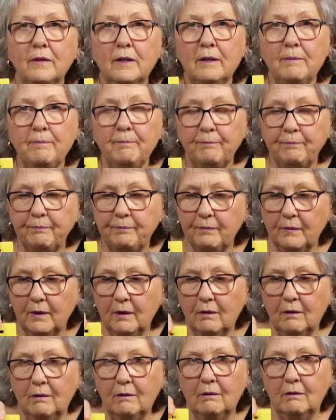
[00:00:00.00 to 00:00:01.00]
in.
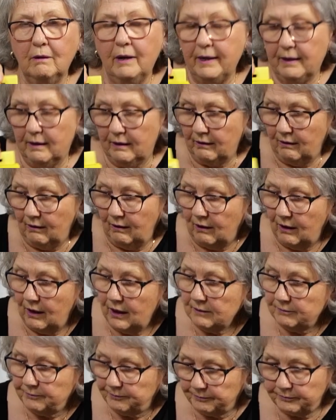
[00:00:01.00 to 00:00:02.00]
Great little
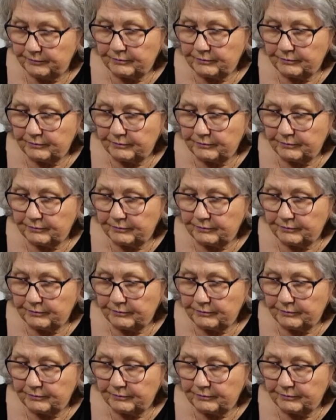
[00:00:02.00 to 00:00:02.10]
light.